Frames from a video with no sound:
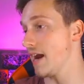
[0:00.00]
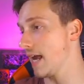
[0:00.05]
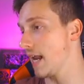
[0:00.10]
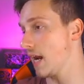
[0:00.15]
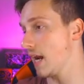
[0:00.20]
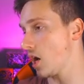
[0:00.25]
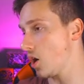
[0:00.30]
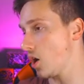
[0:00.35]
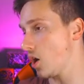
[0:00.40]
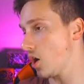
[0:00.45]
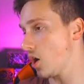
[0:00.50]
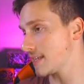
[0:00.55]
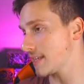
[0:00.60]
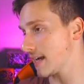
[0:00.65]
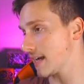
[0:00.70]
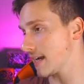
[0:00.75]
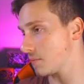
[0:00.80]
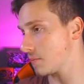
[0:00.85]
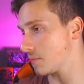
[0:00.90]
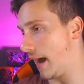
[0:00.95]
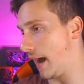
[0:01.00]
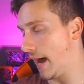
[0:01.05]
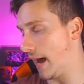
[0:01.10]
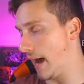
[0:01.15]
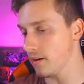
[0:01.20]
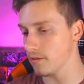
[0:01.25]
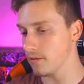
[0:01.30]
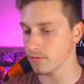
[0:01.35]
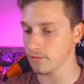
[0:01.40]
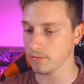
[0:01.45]
Hello, Insect
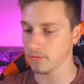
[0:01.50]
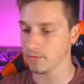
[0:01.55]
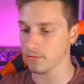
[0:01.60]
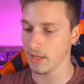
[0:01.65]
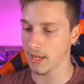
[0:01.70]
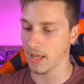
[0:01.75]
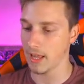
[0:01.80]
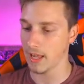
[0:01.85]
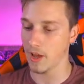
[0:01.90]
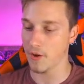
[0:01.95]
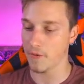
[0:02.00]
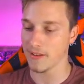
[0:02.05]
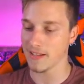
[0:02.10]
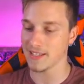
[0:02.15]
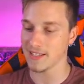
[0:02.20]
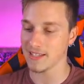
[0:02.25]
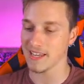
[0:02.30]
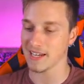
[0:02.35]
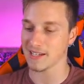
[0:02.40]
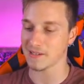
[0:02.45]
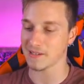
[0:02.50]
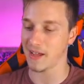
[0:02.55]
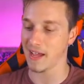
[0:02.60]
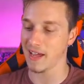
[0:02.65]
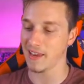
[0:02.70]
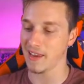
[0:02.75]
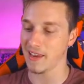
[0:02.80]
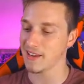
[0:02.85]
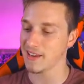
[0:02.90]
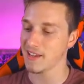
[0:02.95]
Man. Hello, Insect
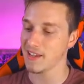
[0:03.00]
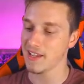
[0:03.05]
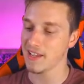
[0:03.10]
Man.